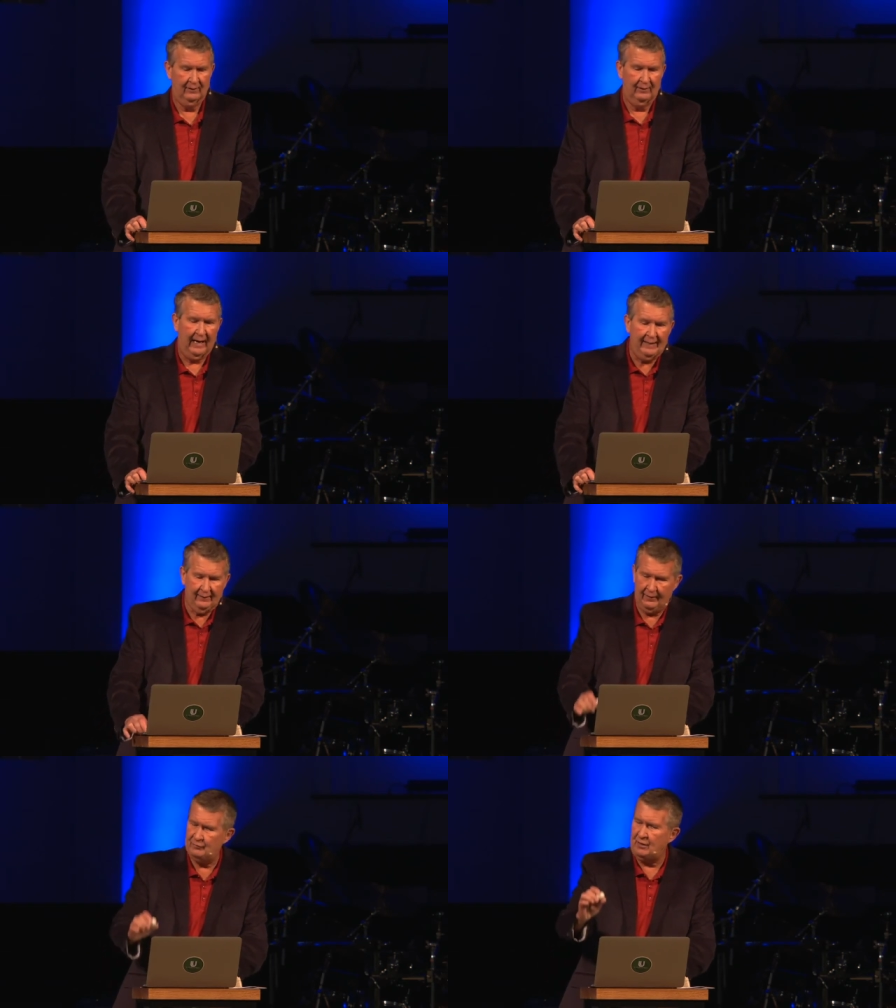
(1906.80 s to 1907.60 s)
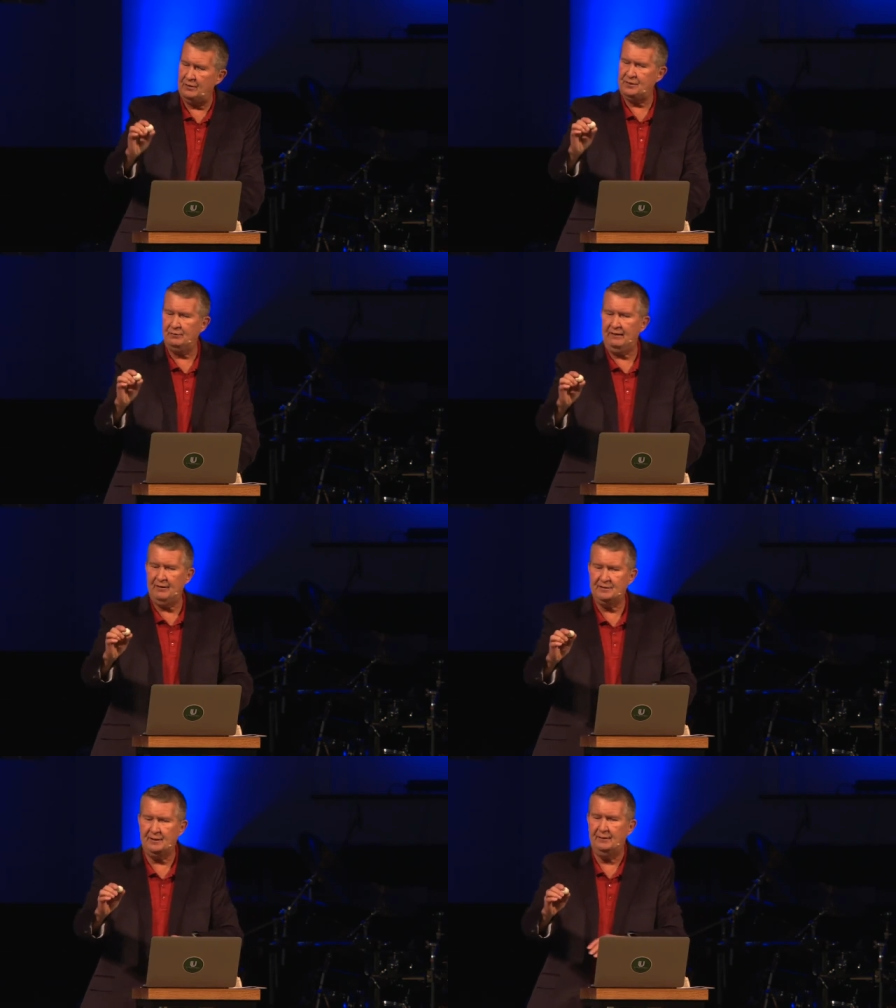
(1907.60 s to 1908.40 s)
Hey, it was also
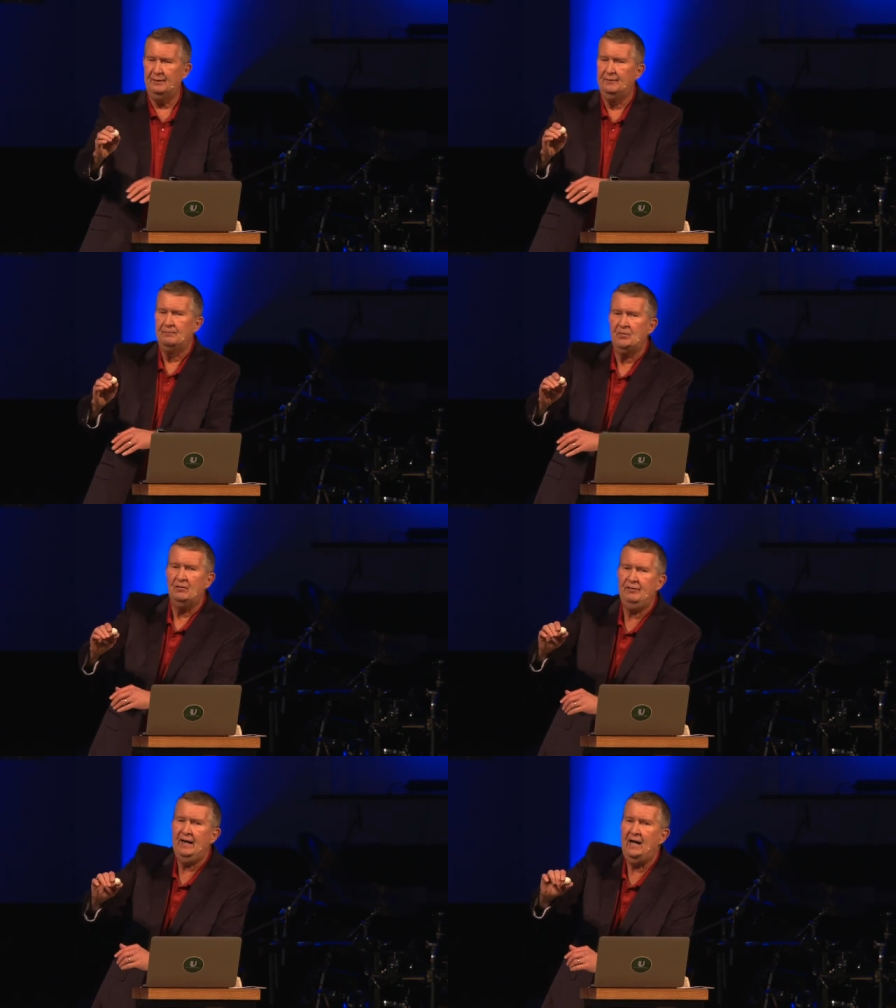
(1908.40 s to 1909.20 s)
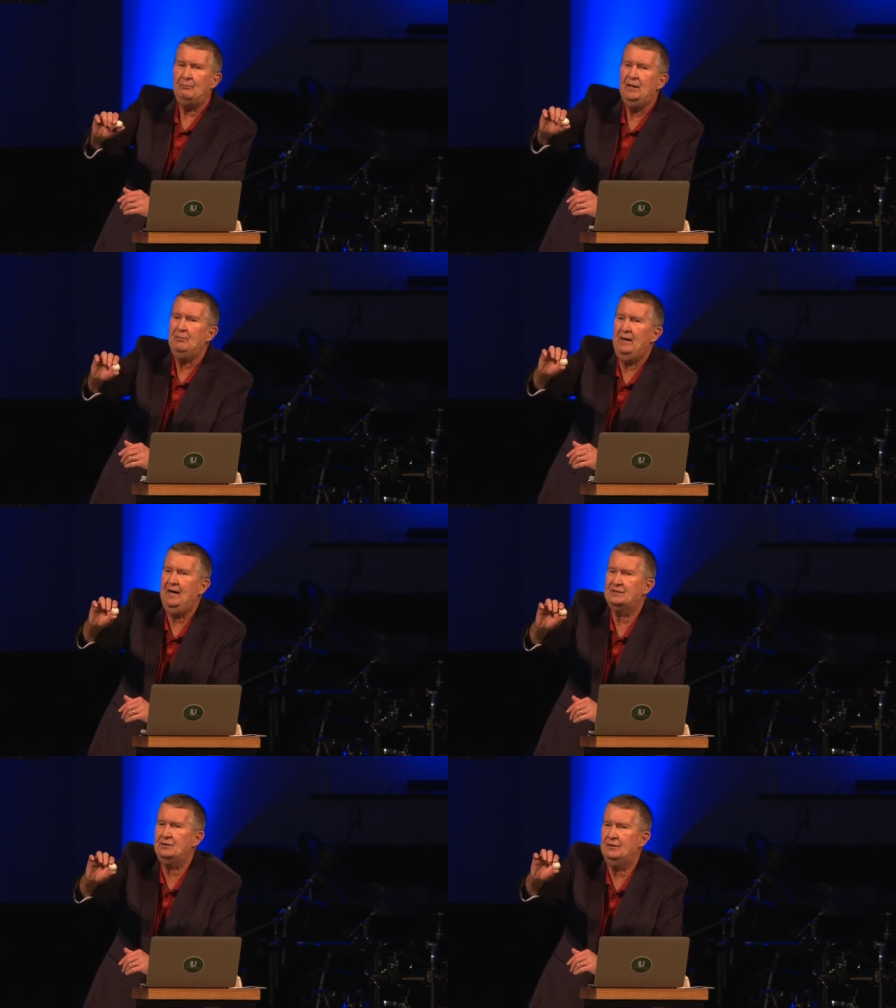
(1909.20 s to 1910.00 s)
given as a VIP
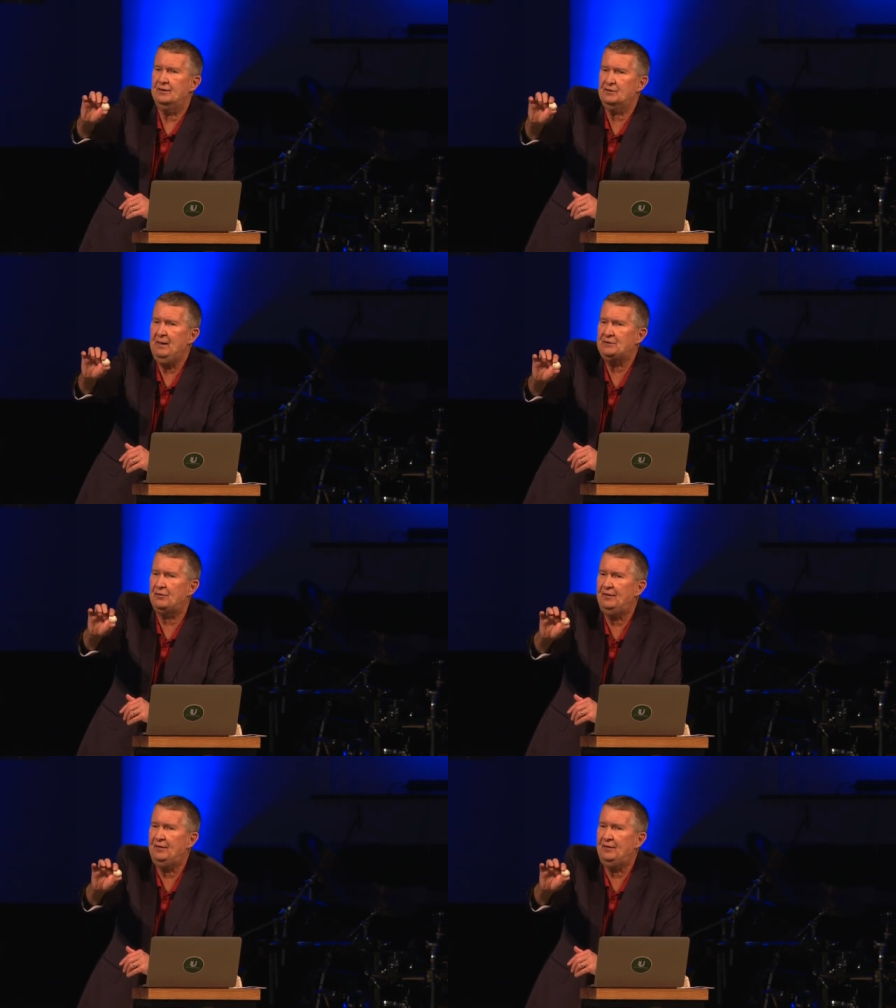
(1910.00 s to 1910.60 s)
pass to a special